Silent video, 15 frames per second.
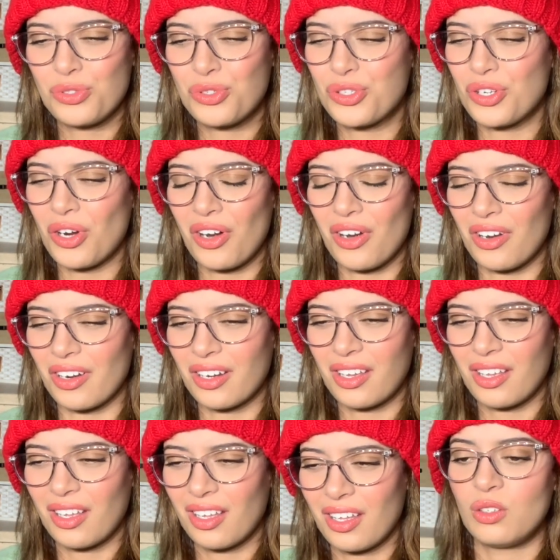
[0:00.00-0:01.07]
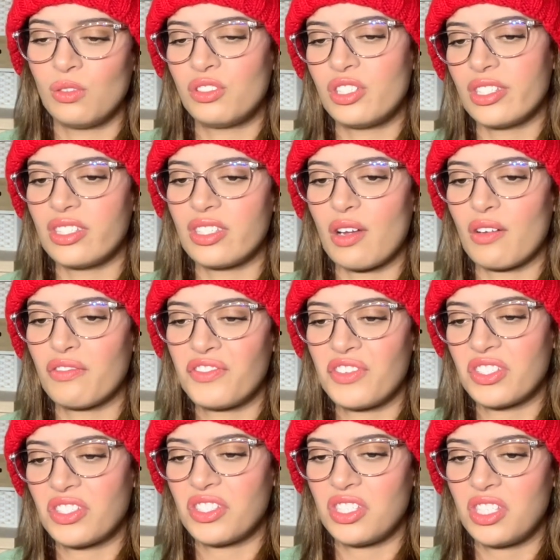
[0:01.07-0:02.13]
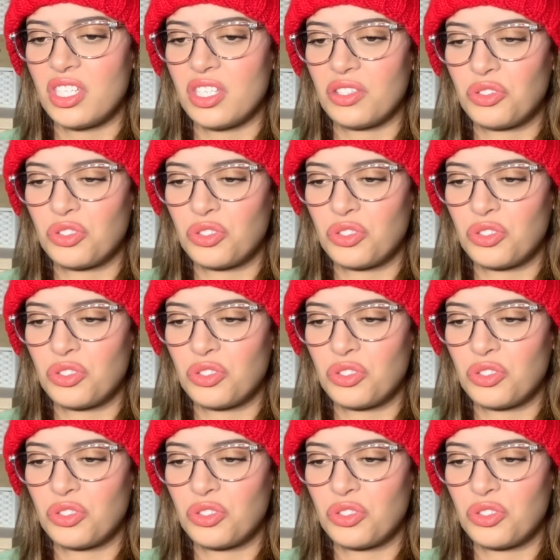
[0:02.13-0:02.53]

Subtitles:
jerk. You just now feel the need